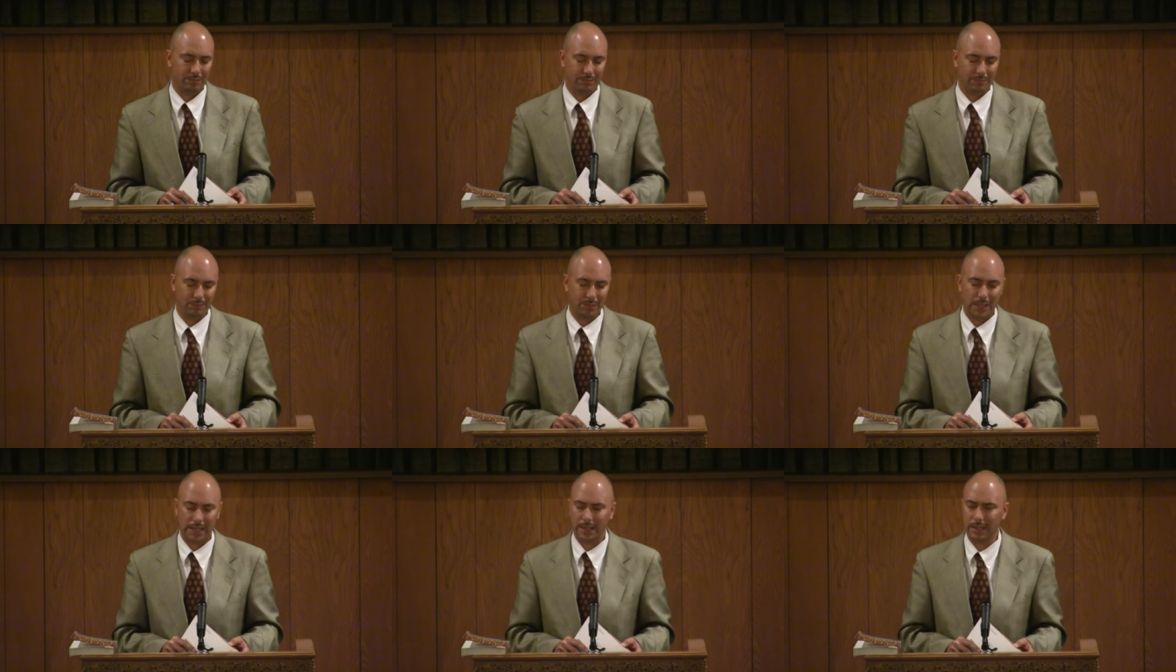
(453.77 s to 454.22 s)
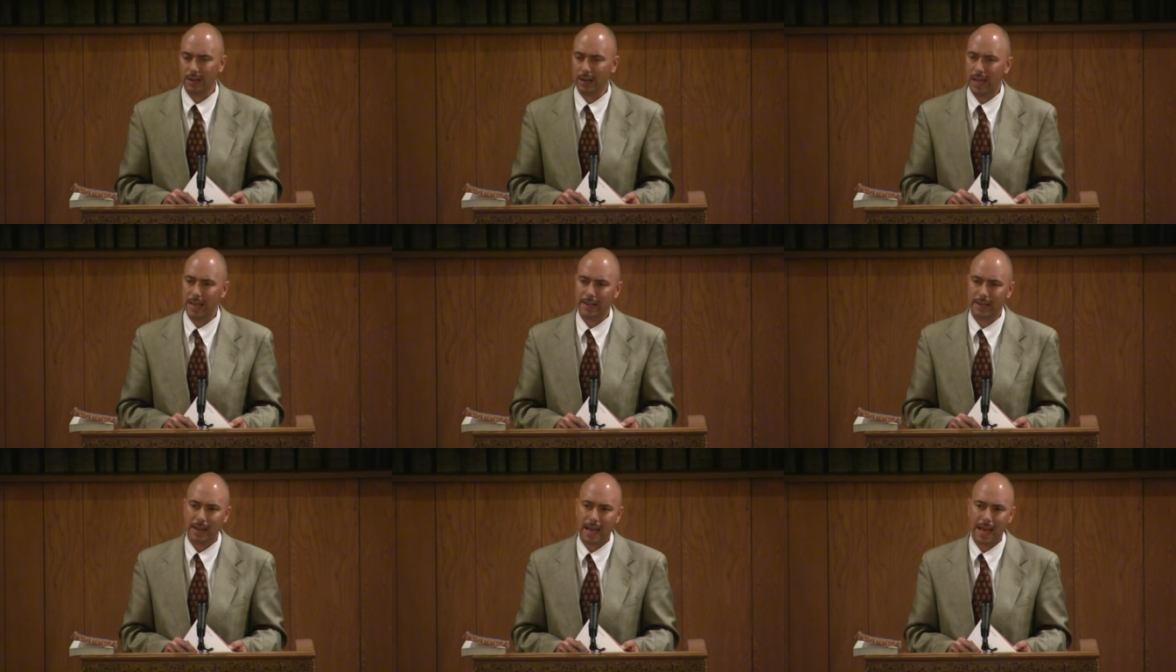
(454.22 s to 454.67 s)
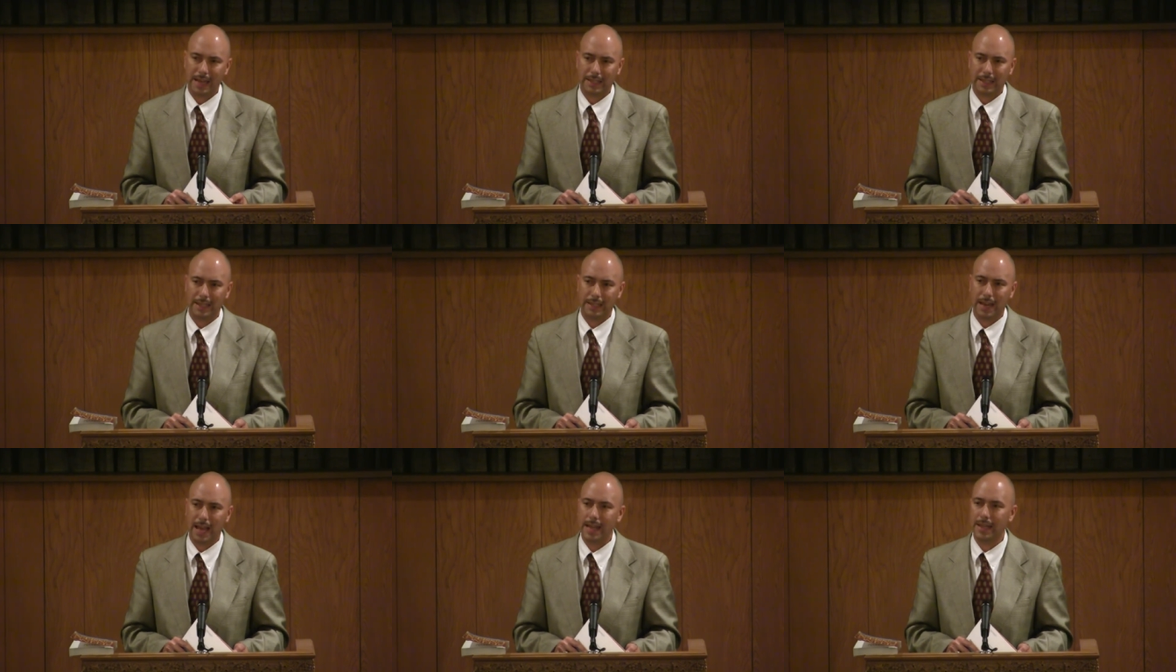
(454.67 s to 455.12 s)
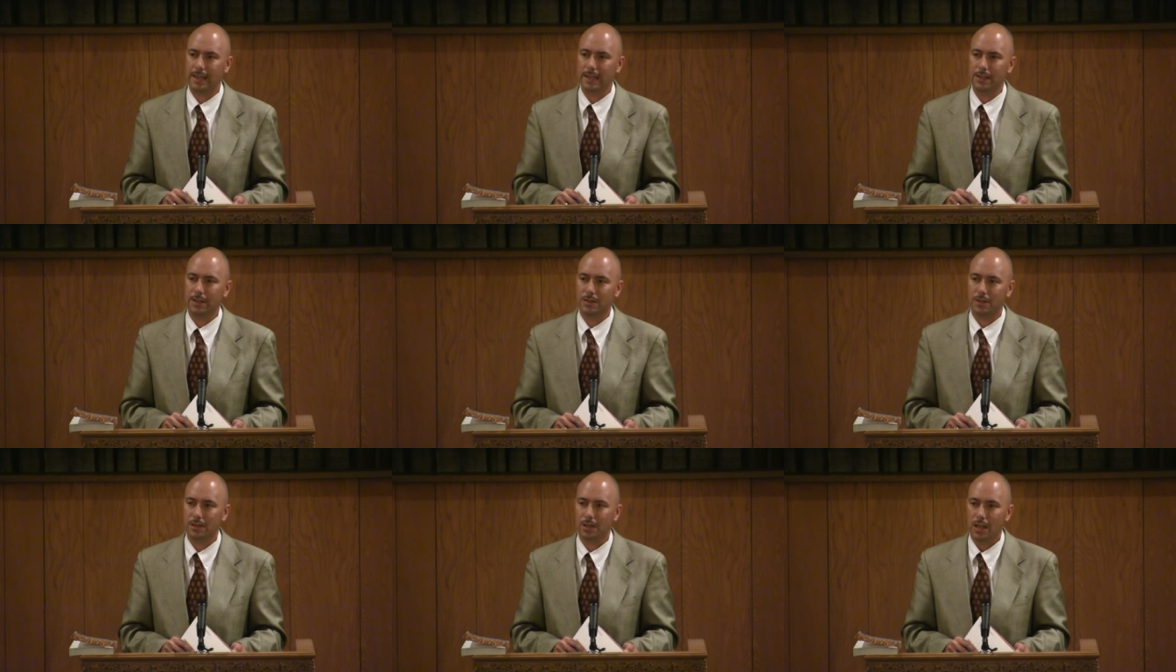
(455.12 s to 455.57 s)
mid to late
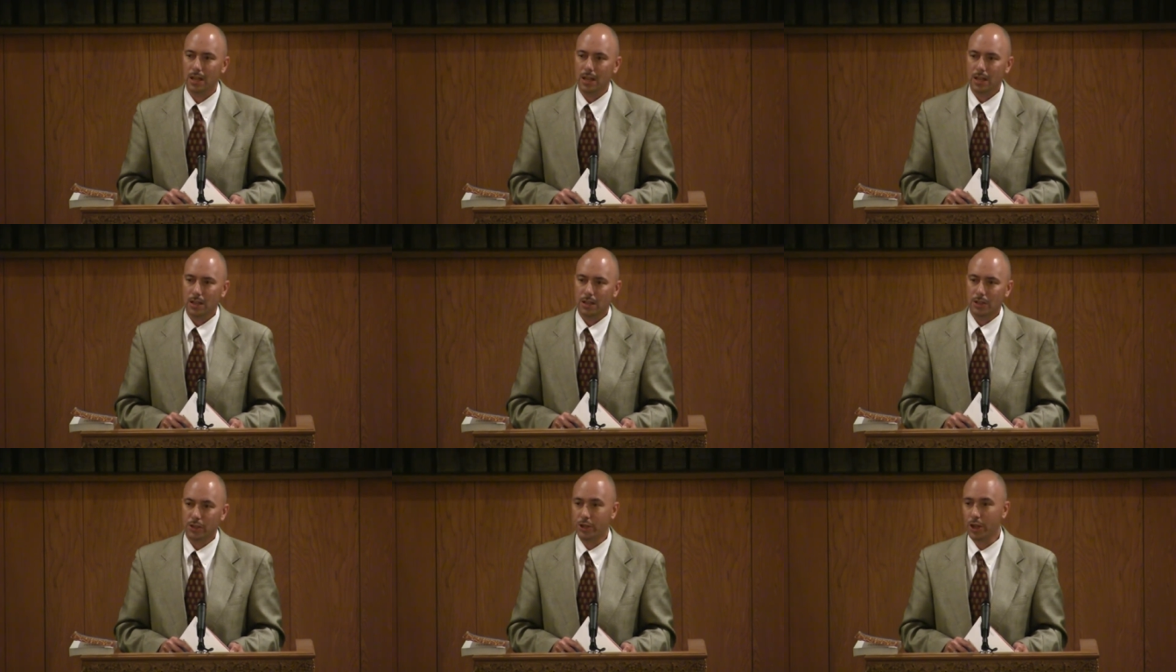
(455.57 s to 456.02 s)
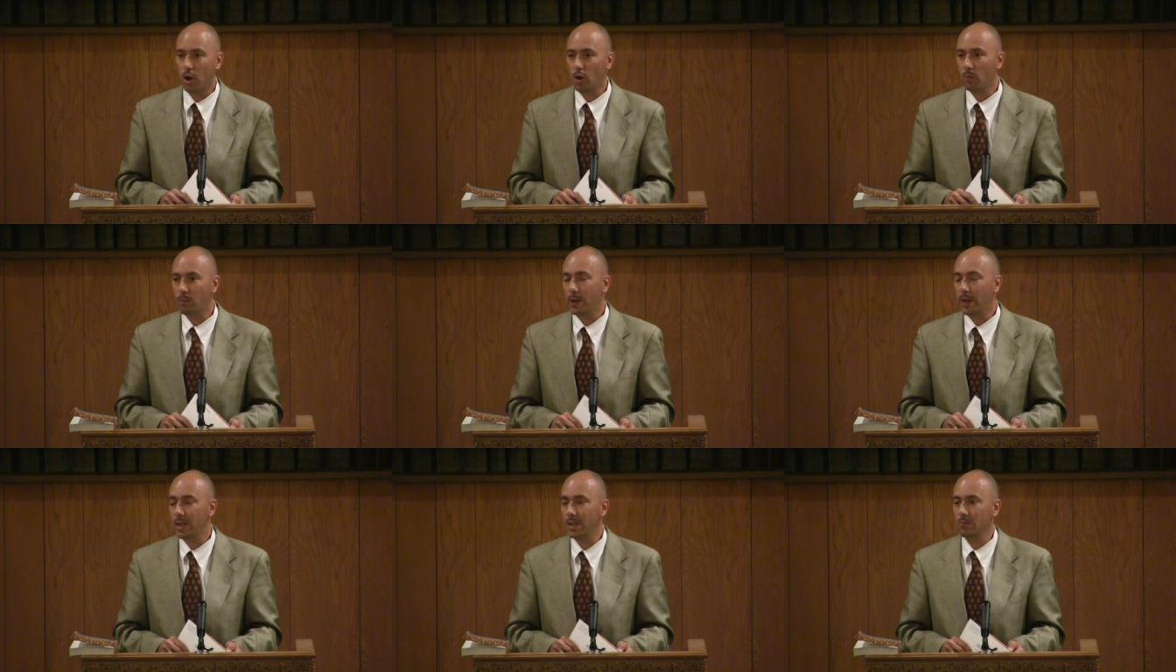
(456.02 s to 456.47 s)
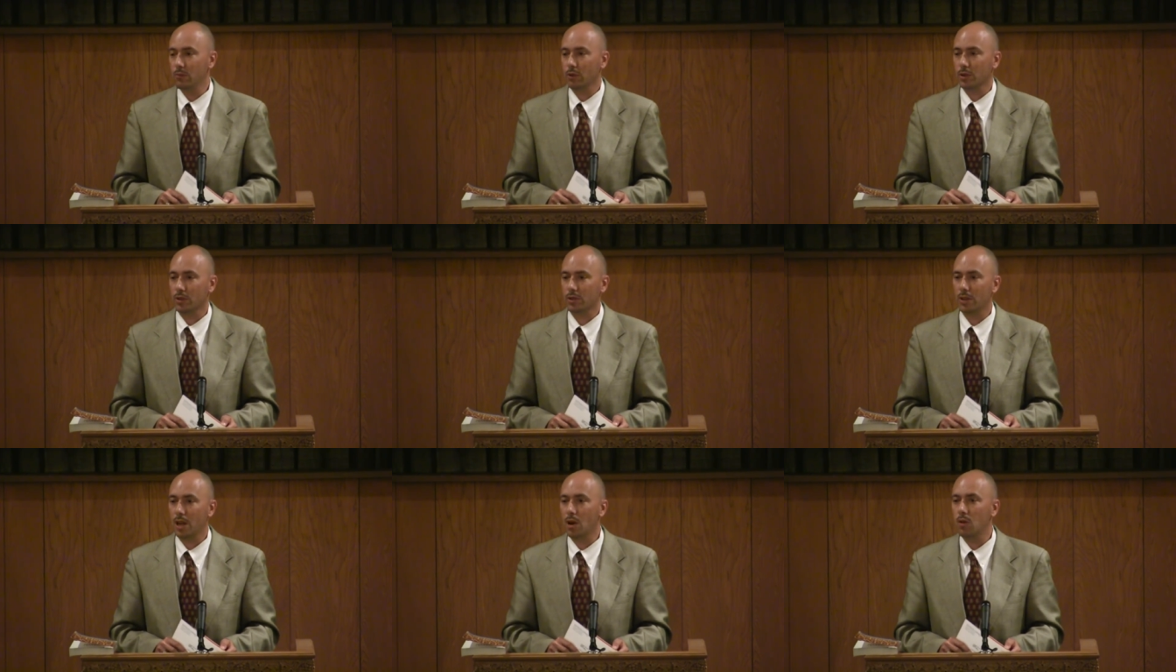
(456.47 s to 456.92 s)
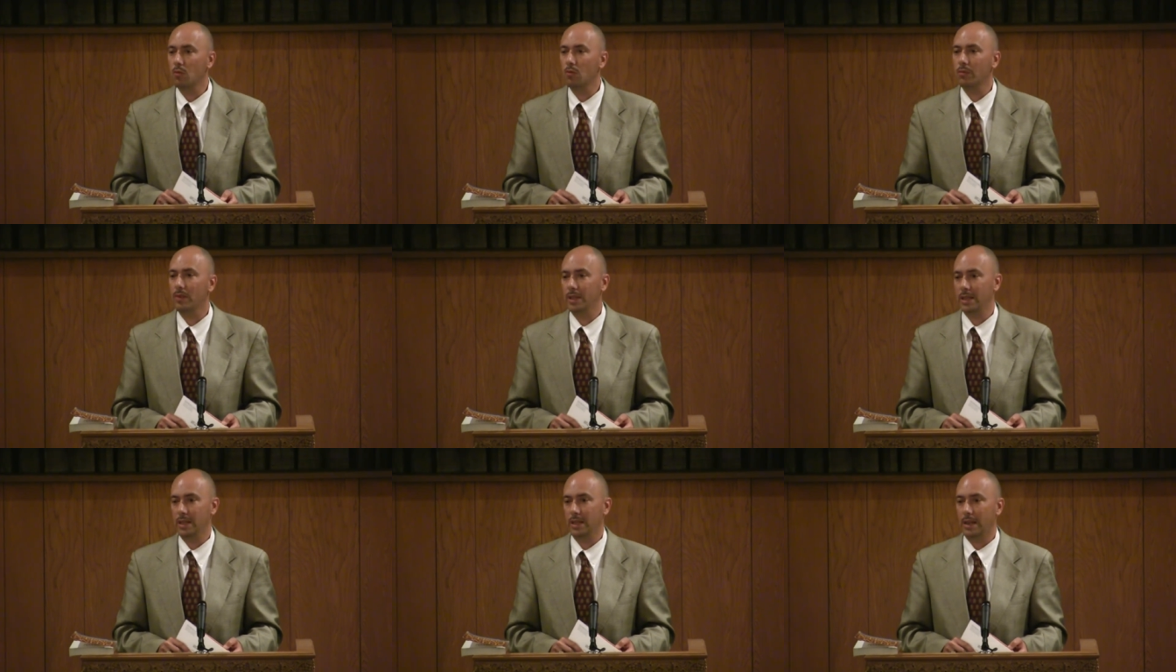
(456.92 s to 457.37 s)
1980s, Joe Beam was known
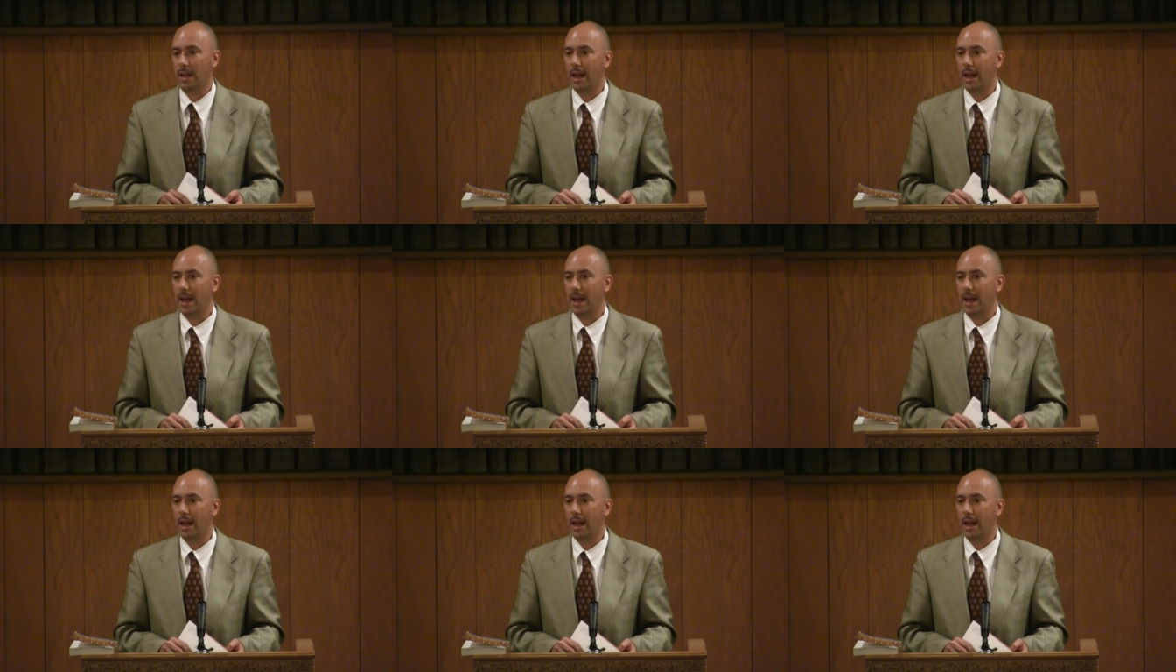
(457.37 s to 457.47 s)
then.